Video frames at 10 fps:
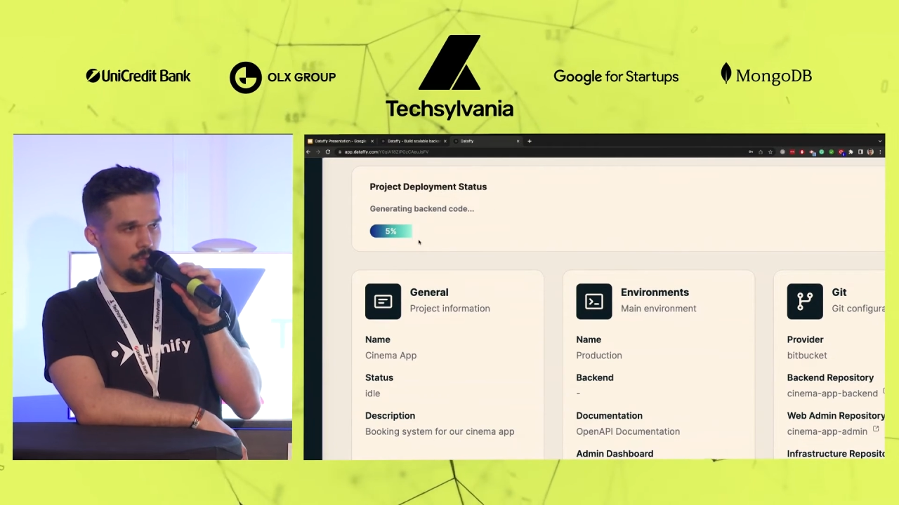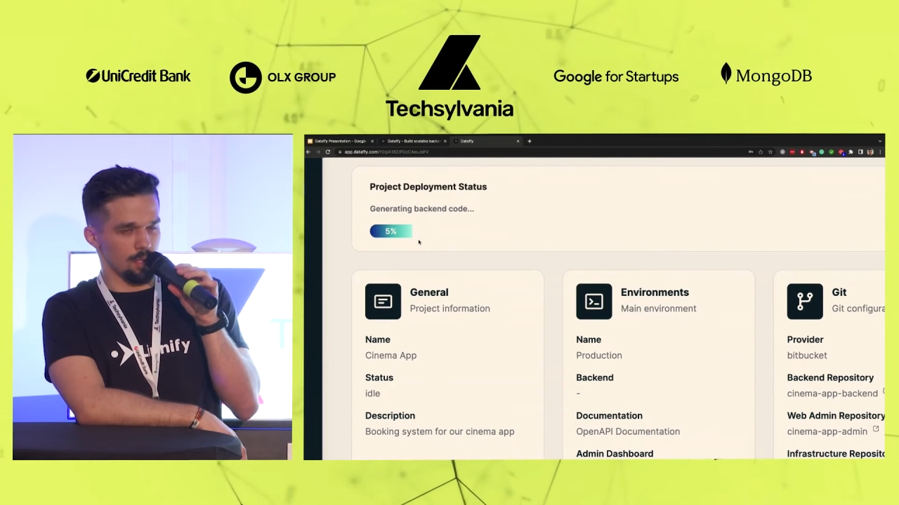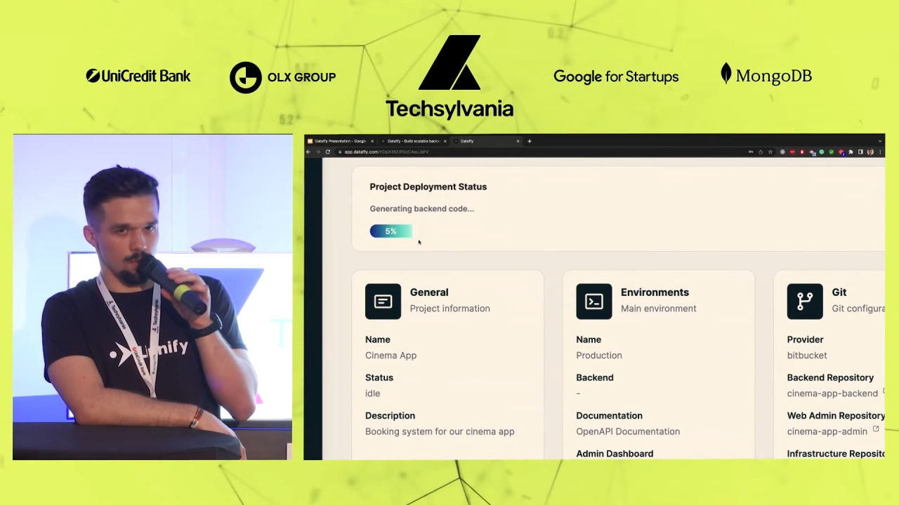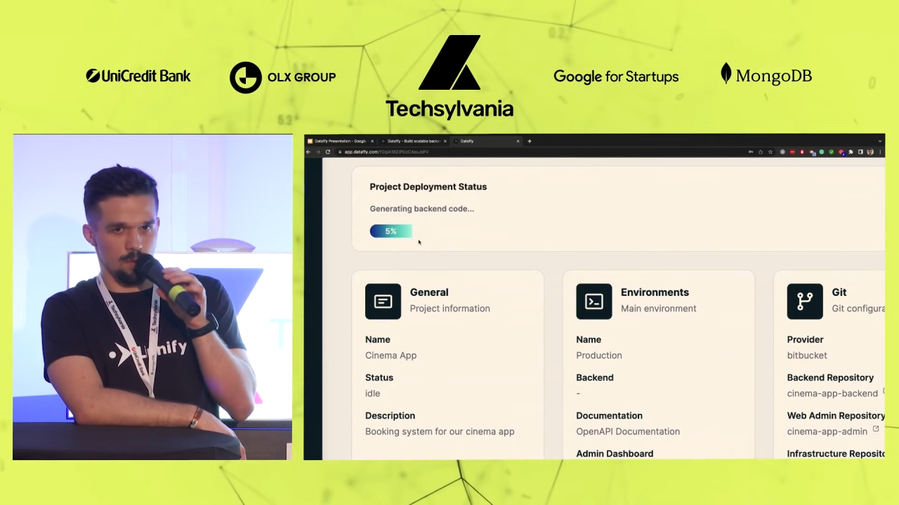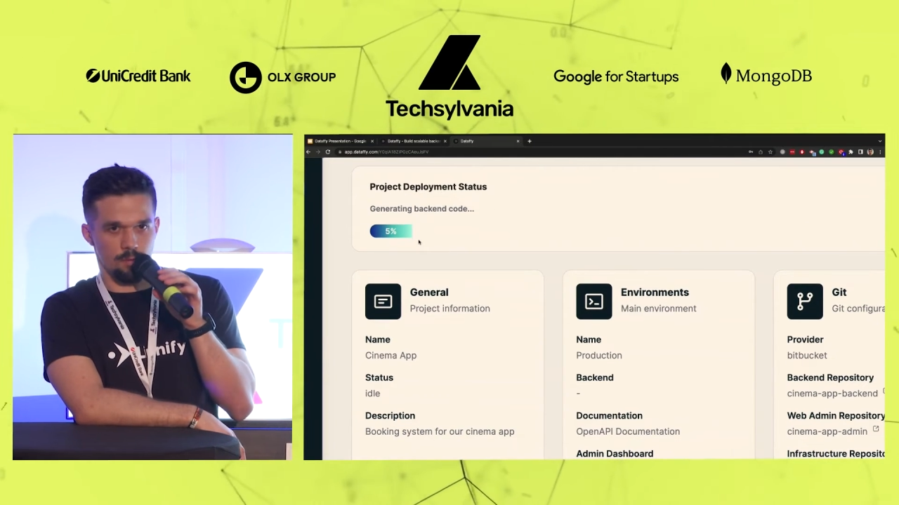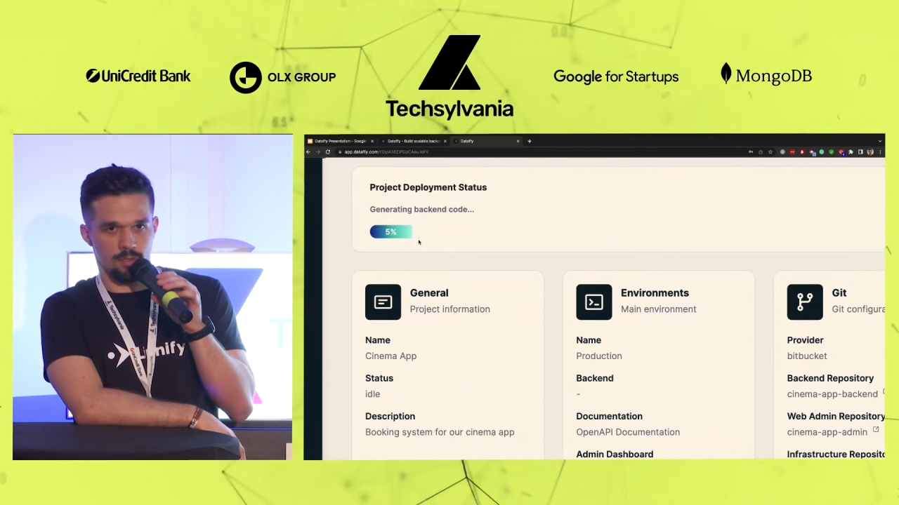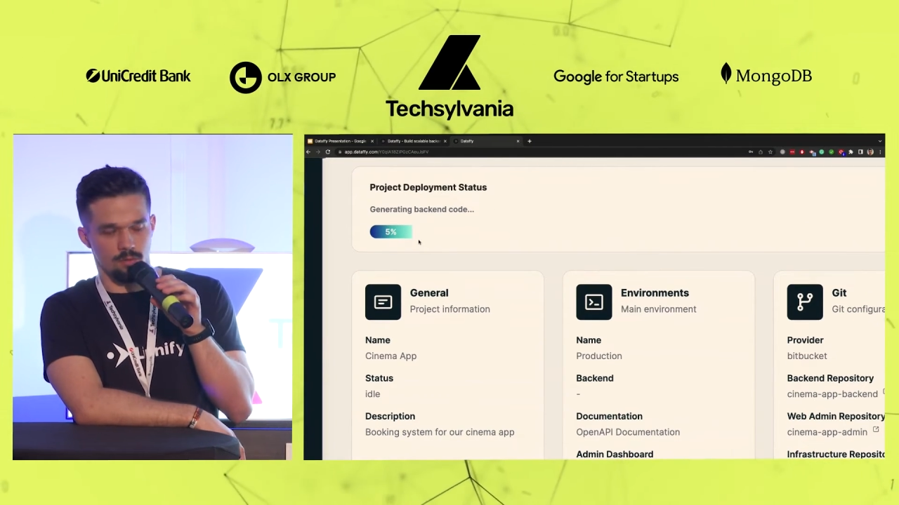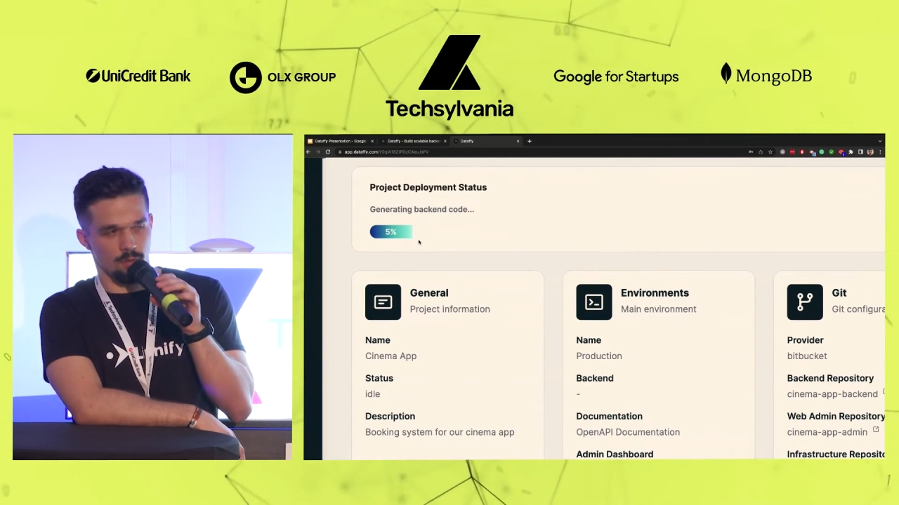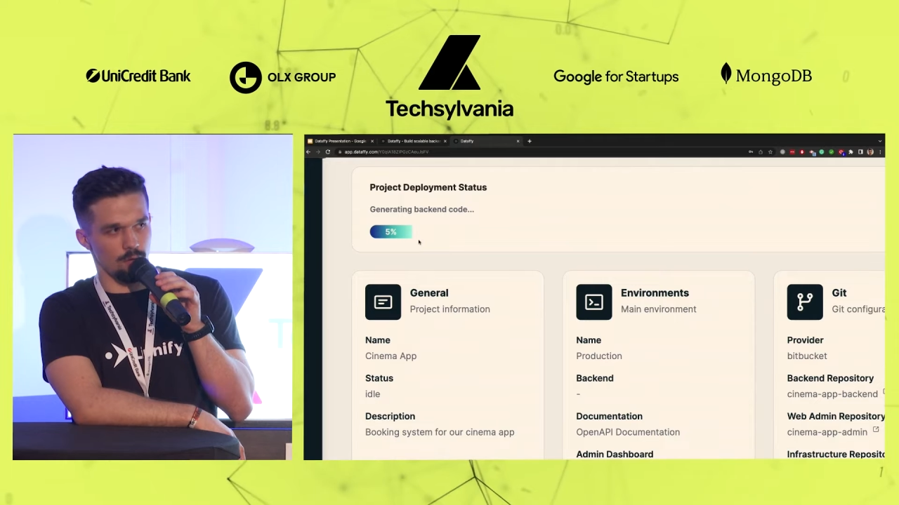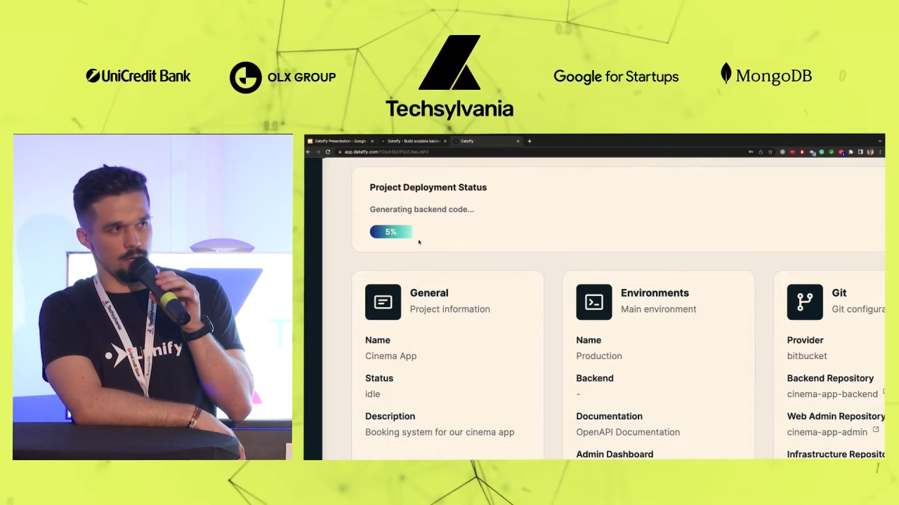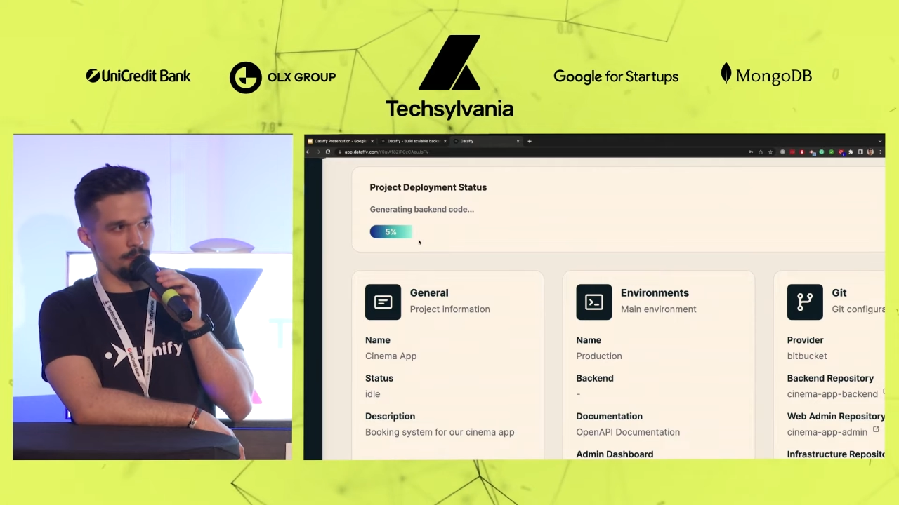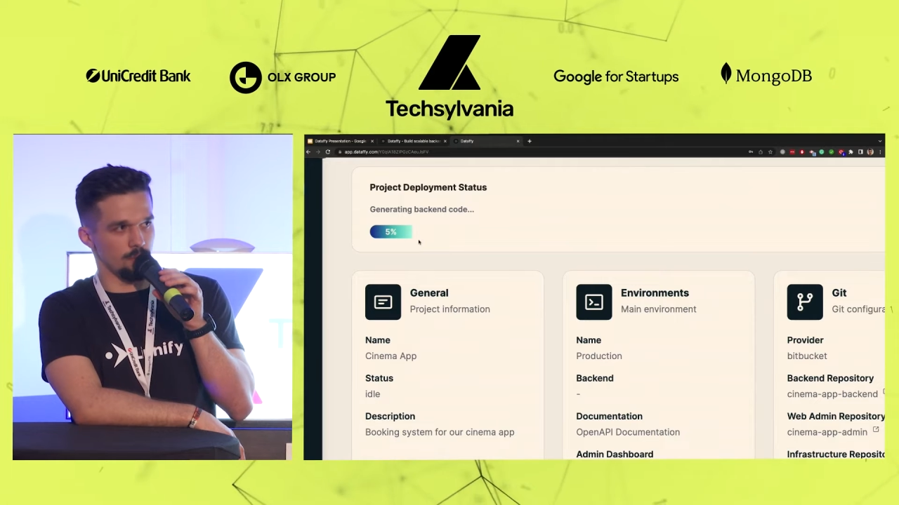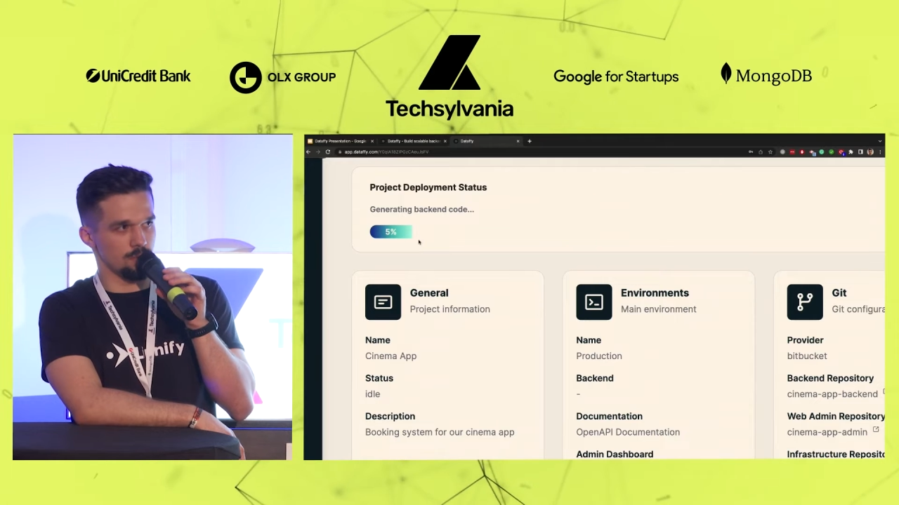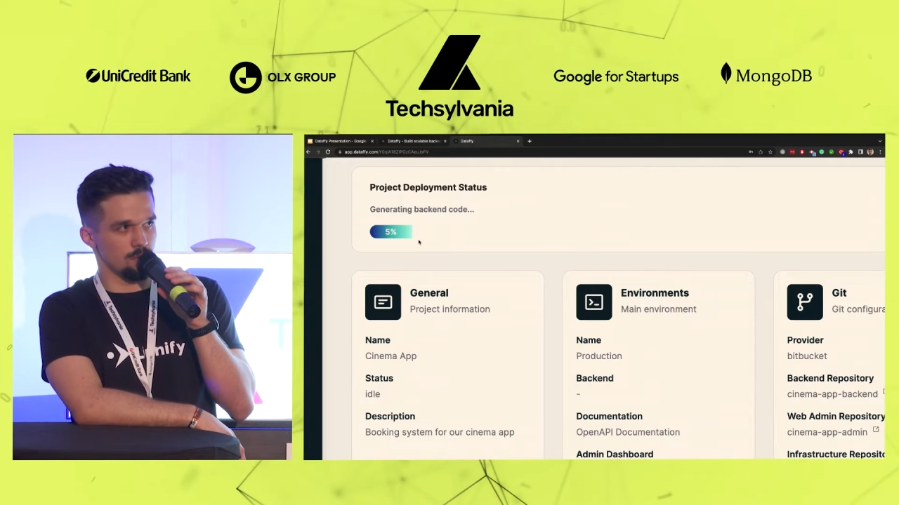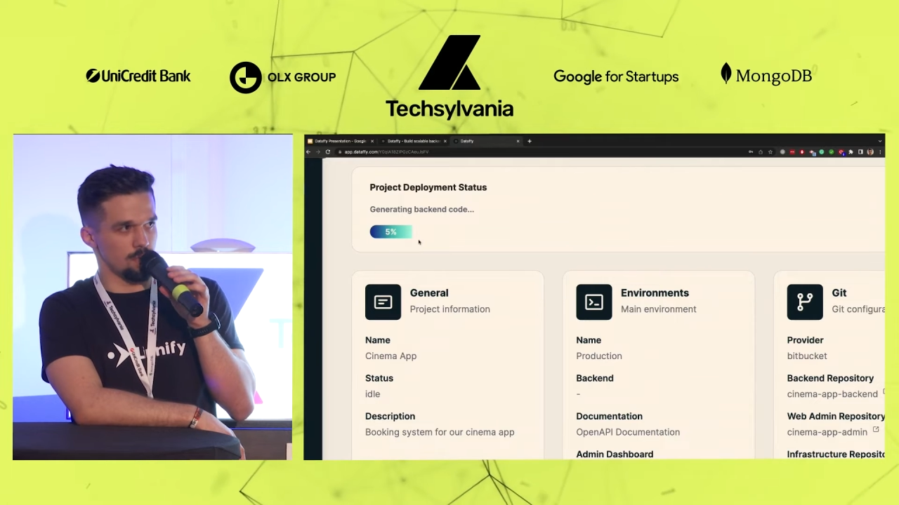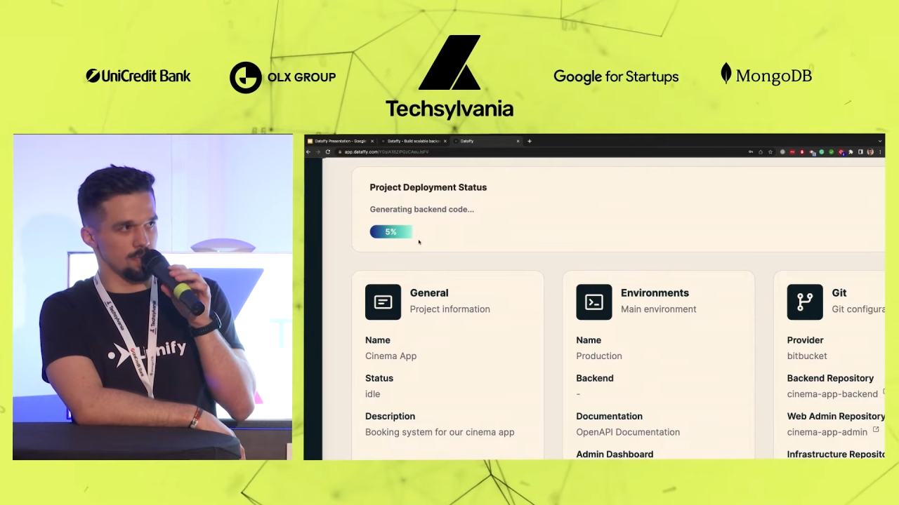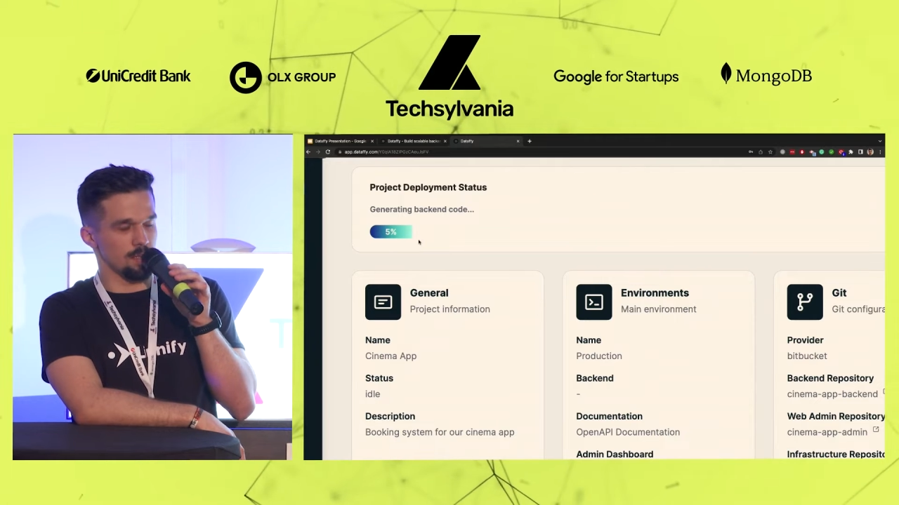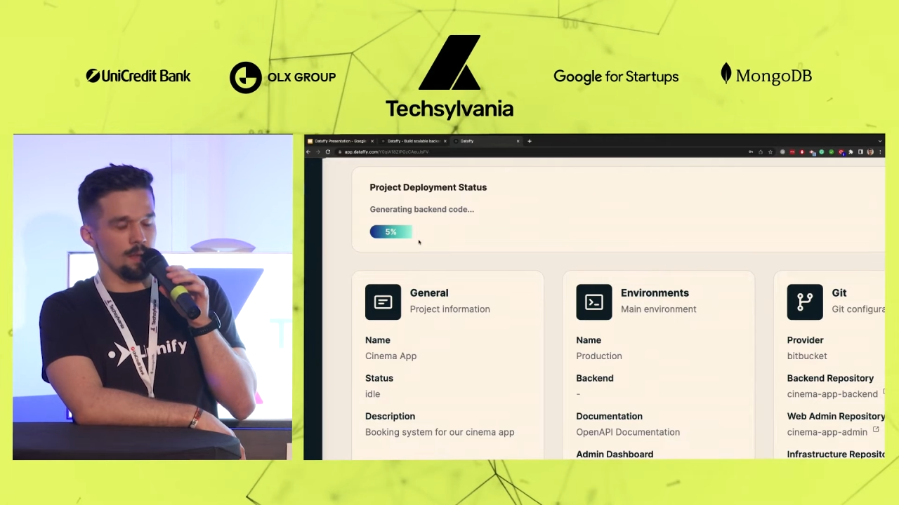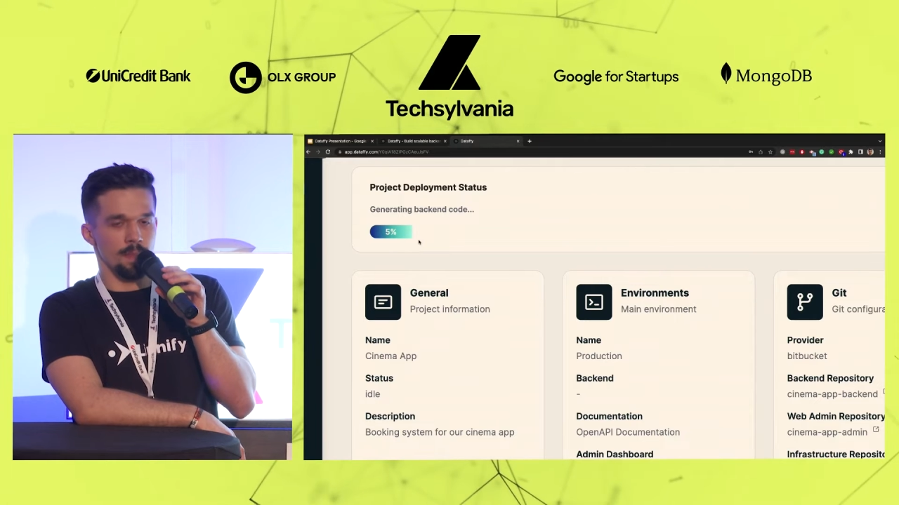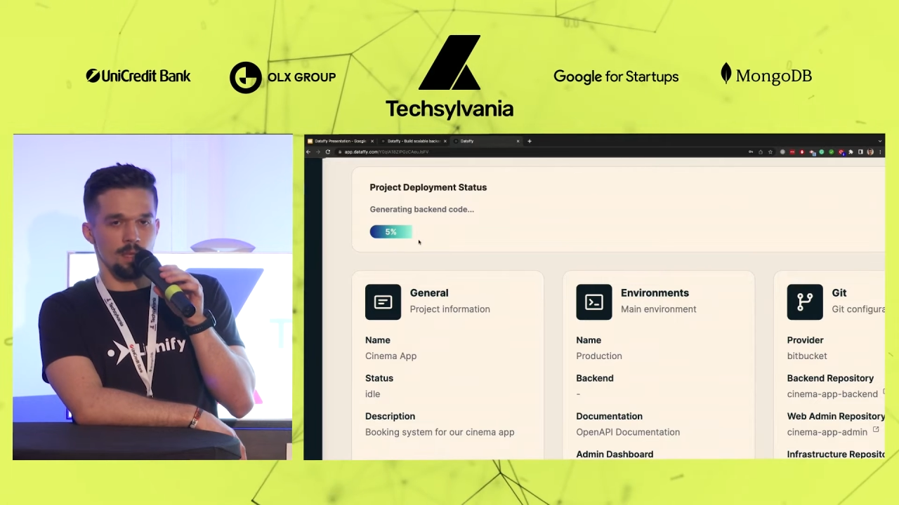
and it will push to our repositories.